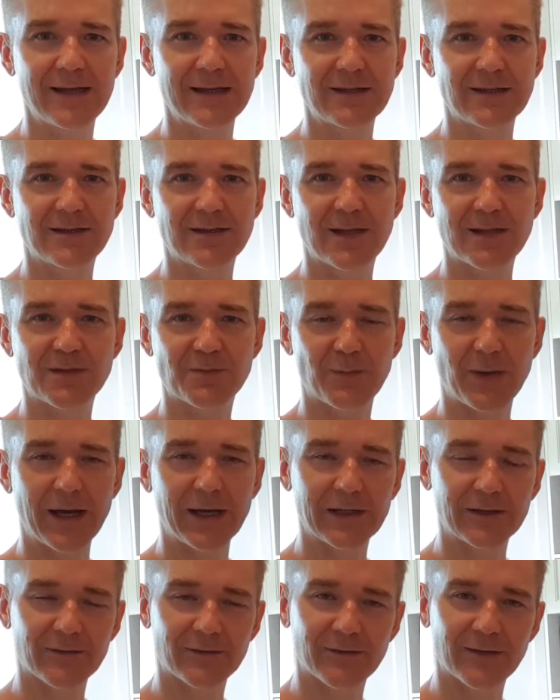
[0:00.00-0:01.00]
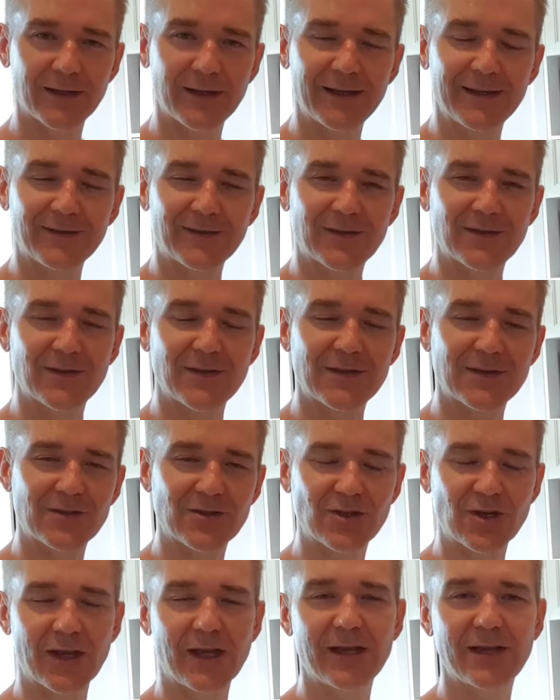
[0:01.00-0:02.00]
just as part of this
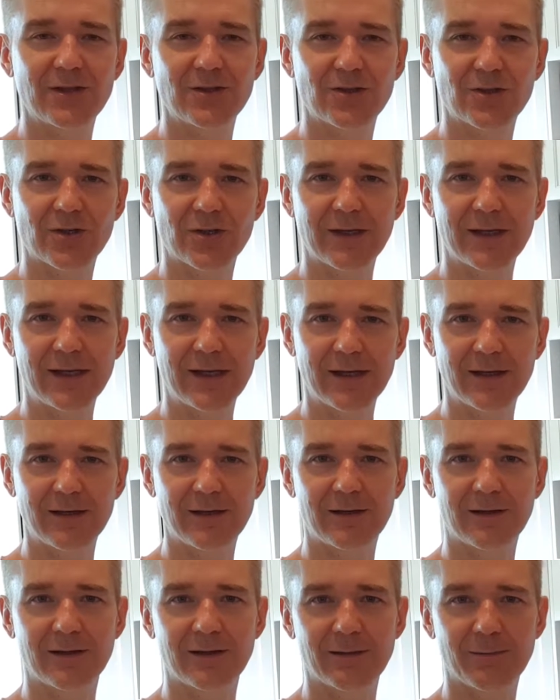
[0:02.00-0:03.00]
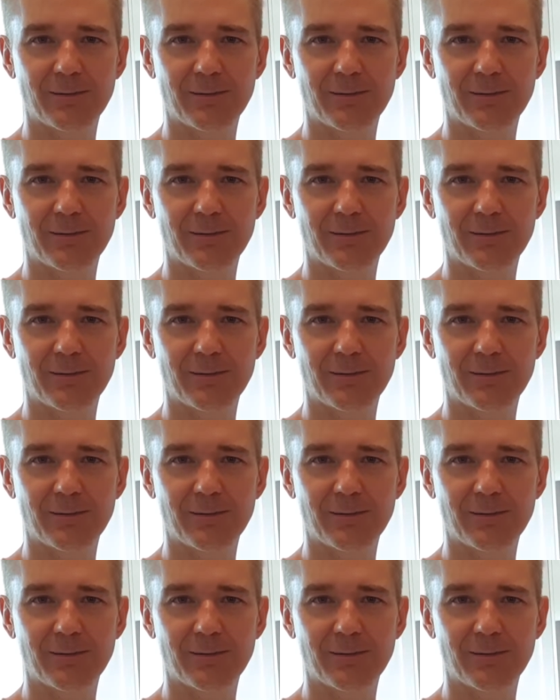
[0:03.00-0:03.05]
change in